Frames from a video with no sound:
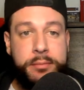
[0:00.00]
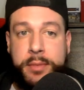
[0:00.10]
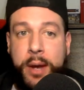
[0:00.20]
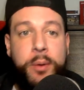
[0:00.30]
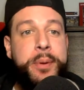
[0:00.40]

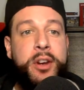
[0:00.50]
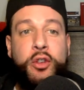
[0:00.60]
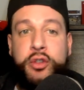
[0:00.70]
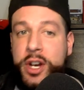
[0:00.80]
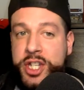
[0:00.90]
They would be
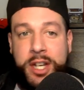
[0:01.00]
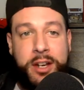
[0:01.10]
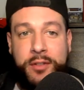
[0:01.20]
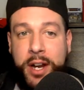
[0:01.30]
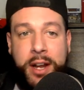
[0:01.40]
crushing
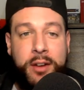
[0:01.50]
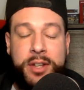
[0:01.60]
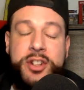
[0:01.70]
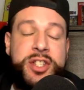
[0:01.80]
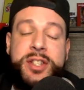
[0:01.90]
it right now.
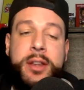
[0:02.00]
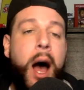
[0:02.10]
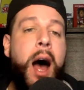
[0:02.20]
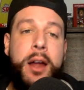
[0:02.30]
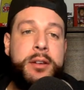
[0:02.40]
They're just
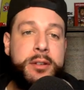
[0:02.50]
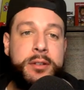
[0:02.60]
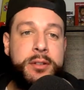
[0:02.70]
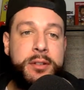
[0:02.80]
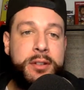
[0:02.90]
not.
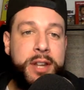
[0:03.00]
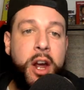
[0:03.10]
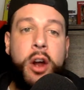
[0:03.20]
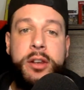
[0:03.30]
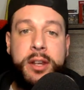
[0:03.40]

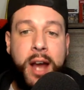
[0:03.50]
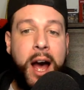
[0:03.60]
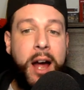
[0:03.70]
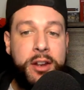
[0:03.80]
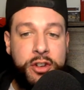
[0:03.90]
They are
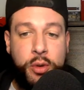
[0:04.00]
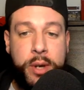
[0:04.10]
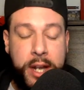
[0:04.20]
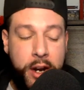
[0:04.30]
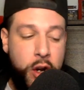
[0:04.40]
not
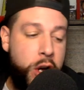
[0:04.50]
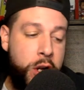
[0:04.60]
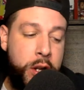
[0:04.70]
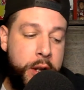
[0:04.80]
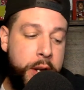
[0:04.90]
doing it at
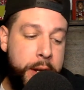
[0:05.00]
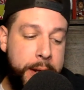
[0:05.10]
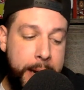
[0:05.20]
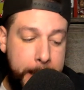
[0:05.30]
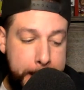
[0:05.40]
all.
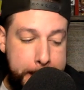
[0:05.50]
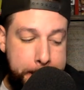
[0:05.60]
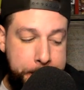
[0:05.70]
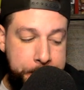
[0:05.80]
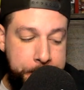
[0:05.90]

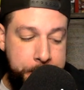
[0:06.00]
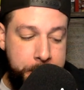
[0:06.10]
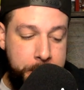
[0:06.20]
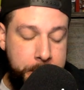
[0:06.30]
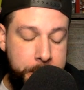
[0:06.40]
Um,
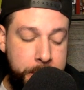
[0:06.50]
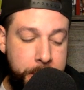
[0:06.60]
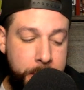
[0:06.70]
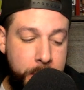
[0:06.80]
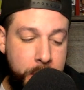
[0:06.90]

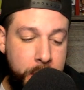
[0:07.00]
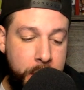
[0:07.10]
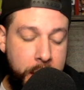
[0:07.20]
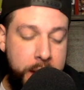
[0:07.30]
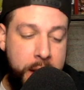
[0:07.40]

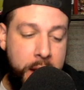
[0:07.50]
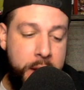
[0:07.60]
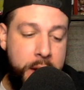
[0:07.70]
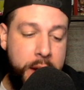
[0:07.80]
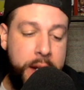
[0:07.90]
and
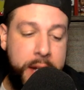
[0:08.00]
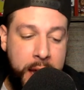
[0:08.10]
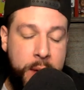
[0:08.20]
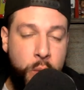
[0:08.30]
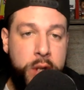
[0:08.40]
then in a
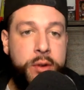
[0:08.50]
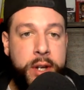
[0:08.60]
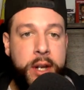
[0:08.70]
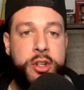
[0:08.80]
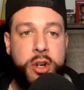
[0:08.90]
game where you
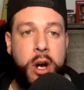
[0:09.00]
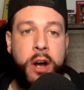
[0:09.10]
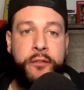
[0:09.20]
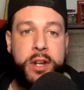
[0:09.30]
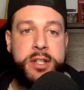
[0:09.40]
needed your
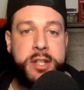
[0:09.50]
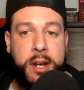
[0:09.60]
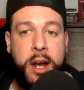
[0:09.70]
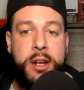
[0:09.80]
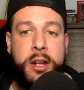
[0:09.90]
offense to
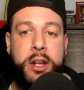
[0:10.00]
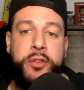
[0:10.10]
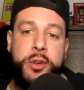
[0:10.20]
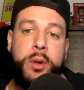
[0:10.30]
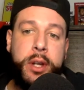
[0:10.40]
kind of
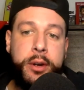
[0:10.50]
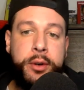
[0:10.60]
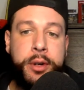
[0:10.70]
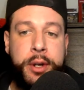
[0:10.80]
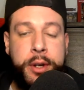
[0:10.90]
lift you a
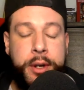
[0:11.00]
little,